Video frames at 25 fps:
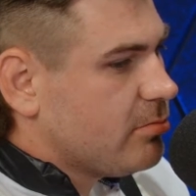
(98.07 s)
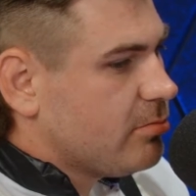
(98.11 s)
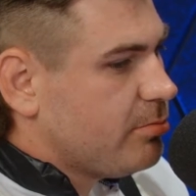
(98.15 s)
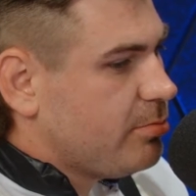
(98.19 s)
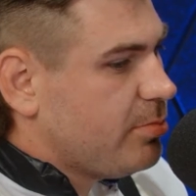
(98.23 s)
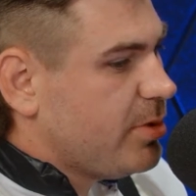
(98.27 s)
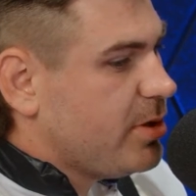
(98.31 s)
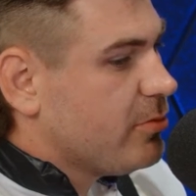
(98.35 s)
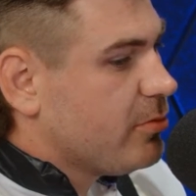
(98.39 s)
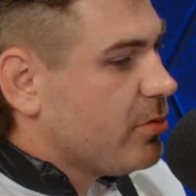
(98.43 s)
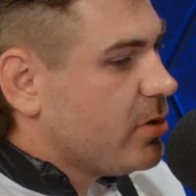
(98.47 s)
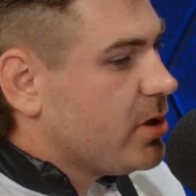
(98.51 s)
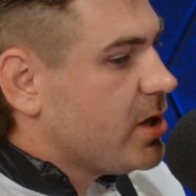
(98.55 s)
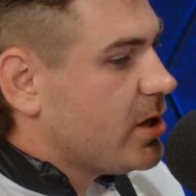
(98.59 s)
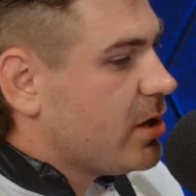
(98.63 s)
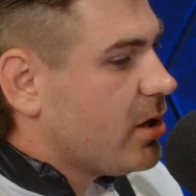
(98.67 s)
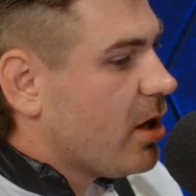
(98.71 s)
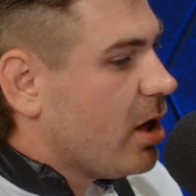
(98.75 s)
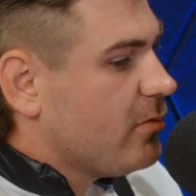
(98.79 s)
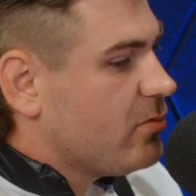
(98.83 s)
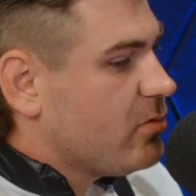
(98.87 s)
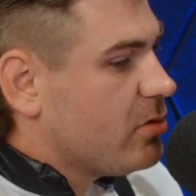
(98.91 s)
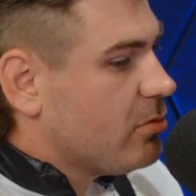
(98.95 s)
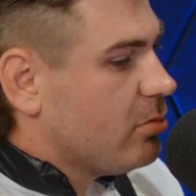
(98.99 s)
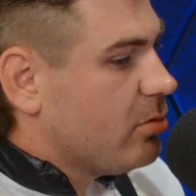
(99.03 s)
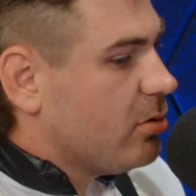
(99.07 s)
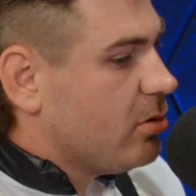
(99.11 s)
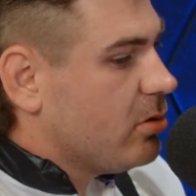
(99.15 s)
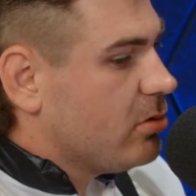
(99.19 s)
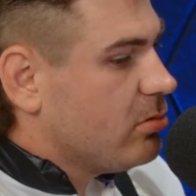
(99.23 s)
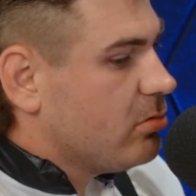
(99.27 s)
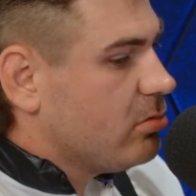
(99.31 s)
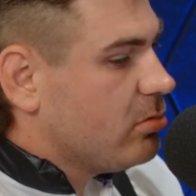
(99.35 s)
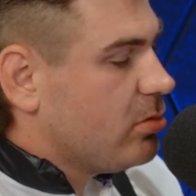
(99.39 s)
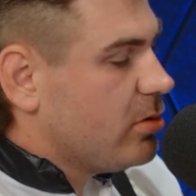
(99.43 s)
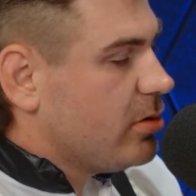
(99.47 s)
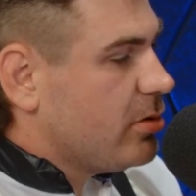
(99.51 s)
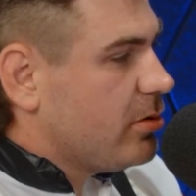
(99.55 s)
be really comfortable
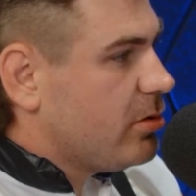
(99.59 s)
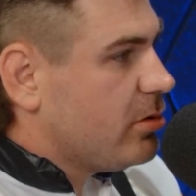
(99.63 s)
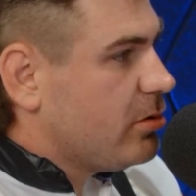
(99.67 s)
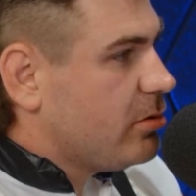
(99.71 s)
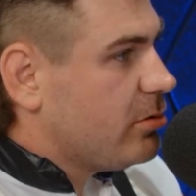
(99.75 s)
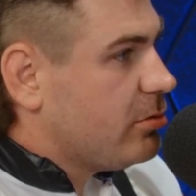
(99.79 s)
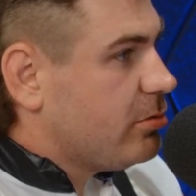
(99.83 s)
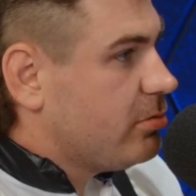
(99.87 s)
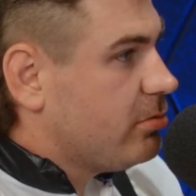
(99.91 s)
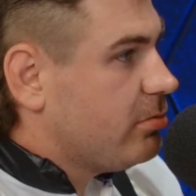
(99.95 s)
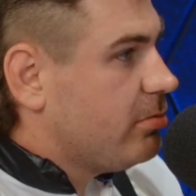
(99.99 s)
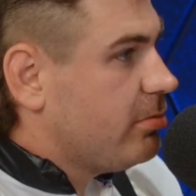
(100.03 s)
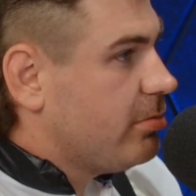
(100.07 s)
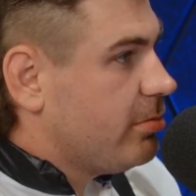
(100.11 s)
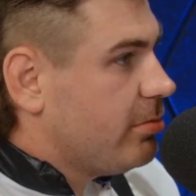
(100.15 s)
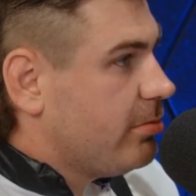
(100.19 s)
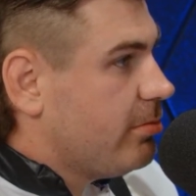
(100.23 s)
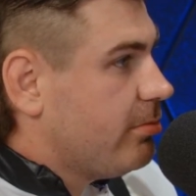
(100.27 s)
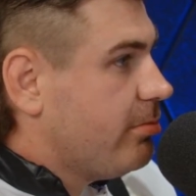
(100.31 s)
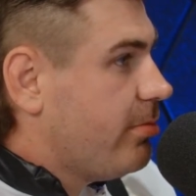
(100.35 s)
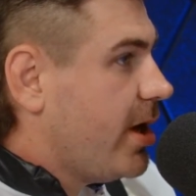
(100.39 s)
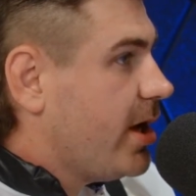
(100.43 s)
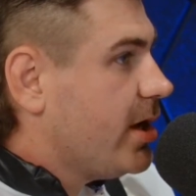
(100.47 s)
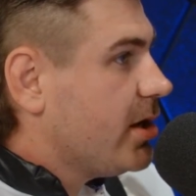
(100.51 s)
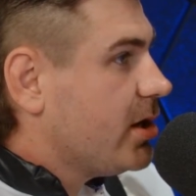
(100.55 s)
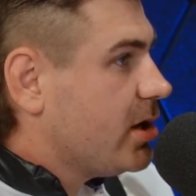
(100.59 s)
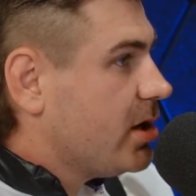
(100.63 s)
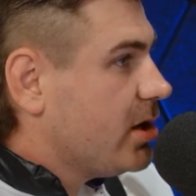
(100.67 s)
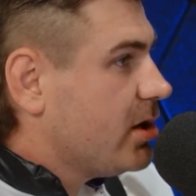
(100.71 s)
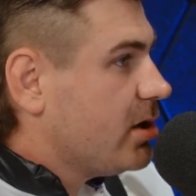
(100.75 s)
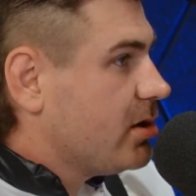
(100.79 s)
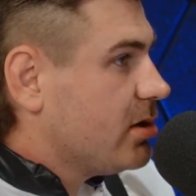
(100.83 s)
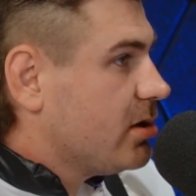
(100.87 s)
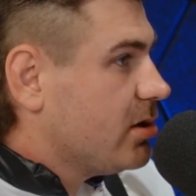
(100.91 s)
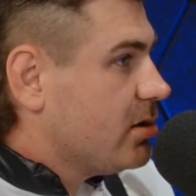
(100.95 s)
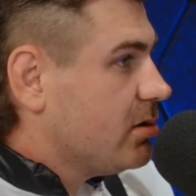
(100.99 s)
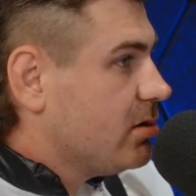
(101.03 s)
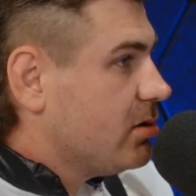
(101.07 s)
with
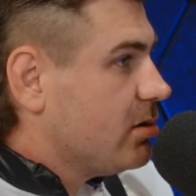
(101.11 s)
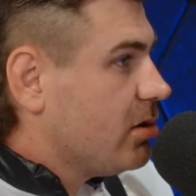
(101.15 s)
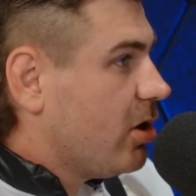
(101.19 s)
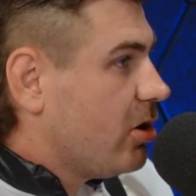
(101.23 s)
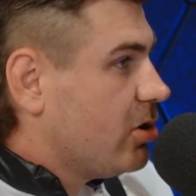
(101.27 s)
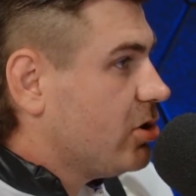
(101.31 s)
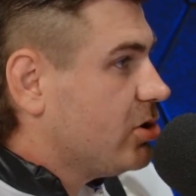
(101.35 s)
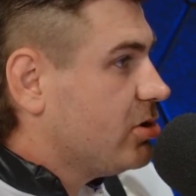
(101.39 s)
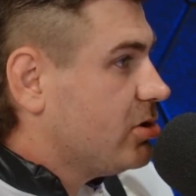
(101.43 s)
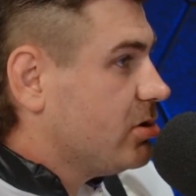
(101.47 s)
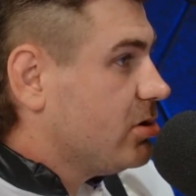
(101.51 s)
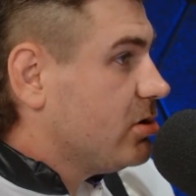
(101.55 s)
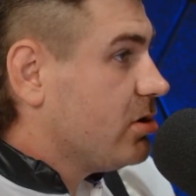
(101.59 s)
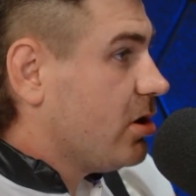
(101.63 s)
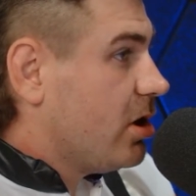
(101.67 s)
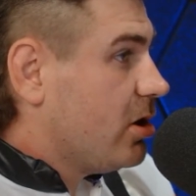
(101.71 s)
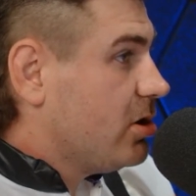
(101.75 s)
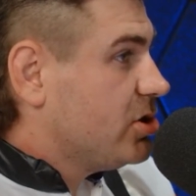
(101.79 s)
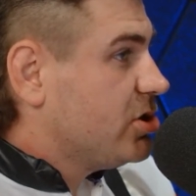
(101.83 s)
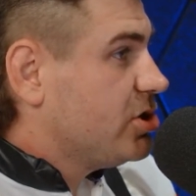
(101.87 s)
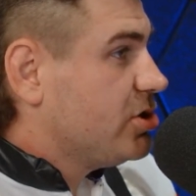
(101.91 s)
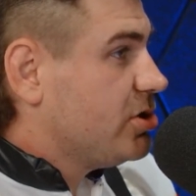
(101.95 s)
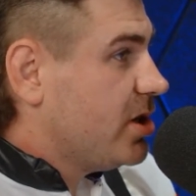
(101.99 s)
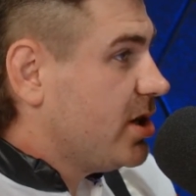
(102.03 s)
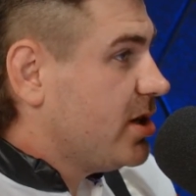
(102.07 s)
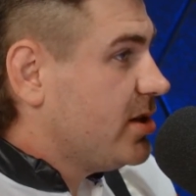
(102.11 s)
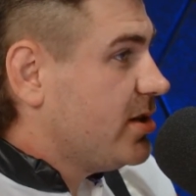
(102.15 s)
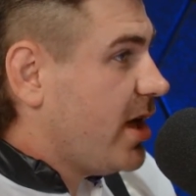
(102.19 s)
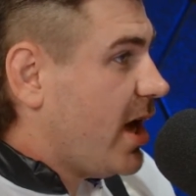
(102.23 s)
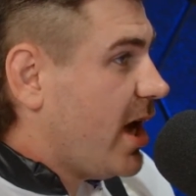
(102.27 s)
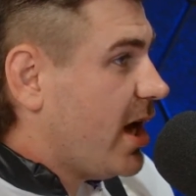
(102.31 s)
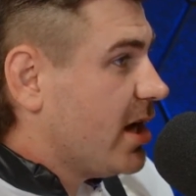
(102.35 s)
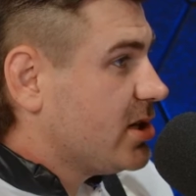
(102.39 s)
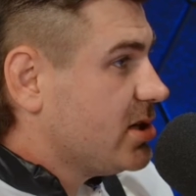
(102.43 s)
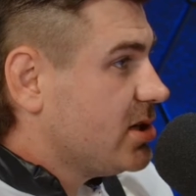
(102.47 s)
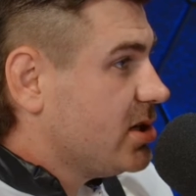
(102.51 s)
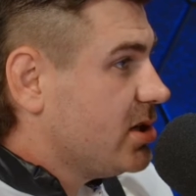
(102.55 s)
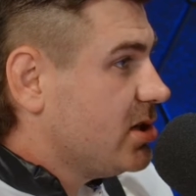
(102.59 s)
making large large
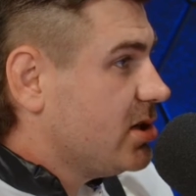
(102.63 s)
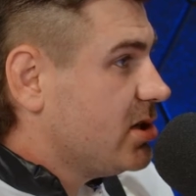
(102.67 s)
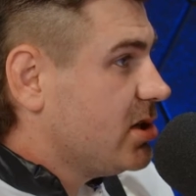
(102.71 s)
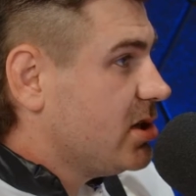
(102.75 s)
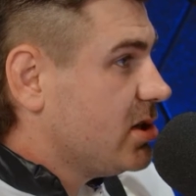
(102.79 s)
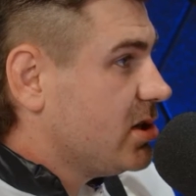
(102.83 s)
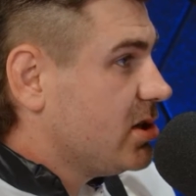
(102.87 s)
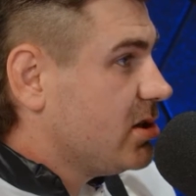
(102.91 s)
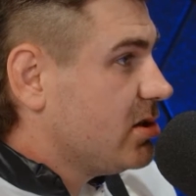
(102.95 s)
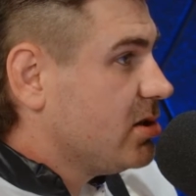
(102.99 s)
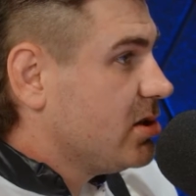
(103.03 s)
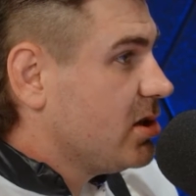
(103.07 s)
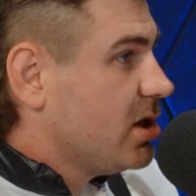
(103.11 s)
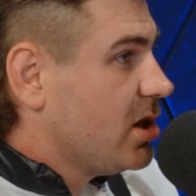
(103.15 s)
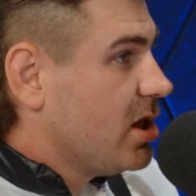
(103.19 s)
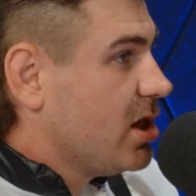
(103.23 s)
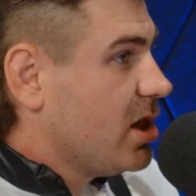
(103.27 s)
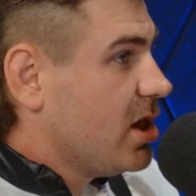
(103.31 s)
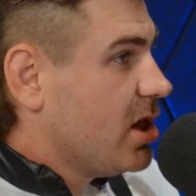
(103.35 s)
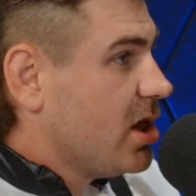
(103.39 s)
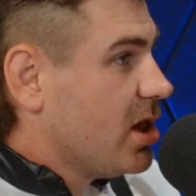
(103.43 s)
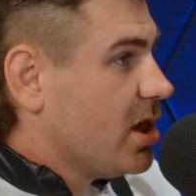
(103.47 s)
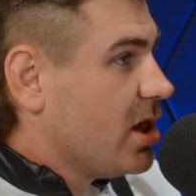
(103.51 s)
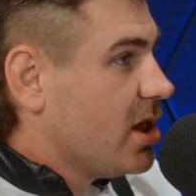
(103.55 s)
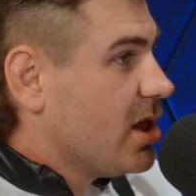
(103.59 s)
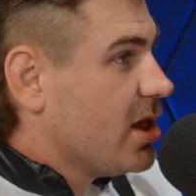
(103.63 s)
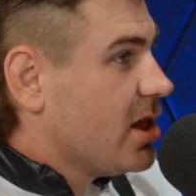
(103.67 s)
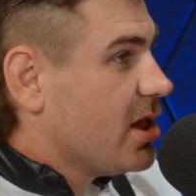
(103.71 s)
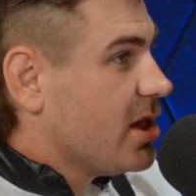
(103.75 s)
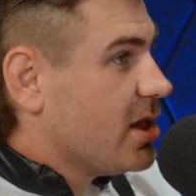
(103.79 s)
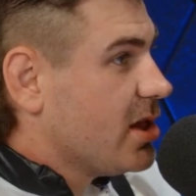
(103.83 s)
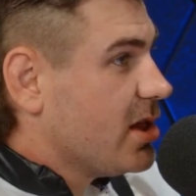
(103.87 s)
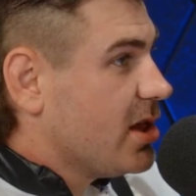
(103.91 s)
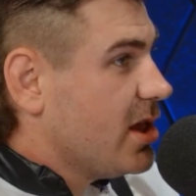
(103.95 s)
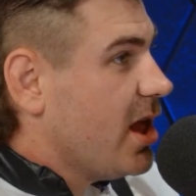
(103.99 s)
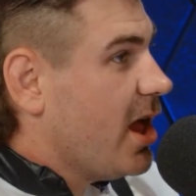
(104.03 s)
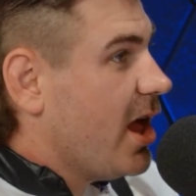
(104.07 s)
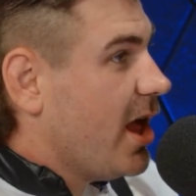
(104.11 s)
transactions and being uncomfortable.
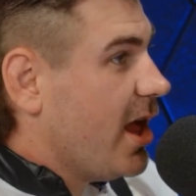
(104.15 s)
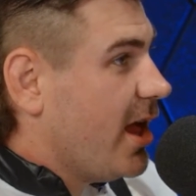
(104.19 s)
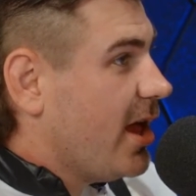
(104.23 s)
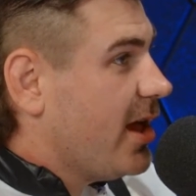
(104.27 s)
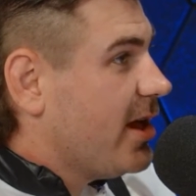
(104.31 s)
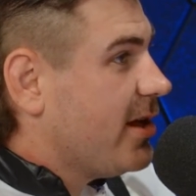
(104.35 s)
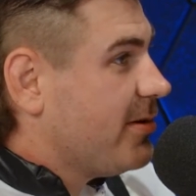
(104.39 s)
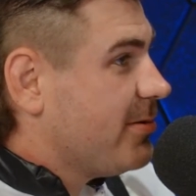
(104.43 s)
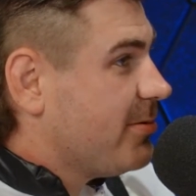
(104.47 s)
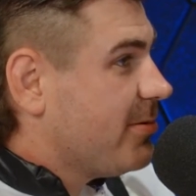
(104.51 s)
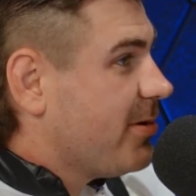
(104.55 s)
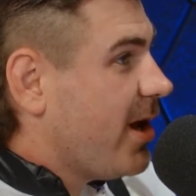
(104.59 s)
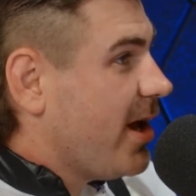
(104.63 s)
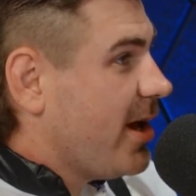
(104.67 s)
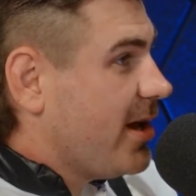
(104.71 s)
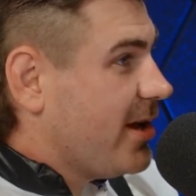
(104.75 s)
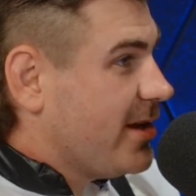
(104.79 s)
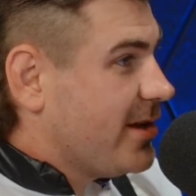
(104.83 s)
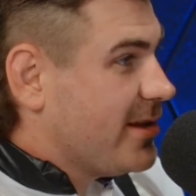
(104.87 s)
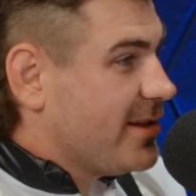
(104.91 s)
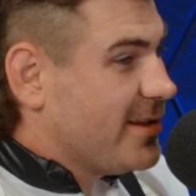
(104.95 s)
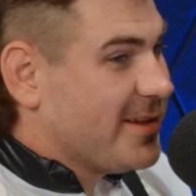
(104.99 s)
Yeah, right.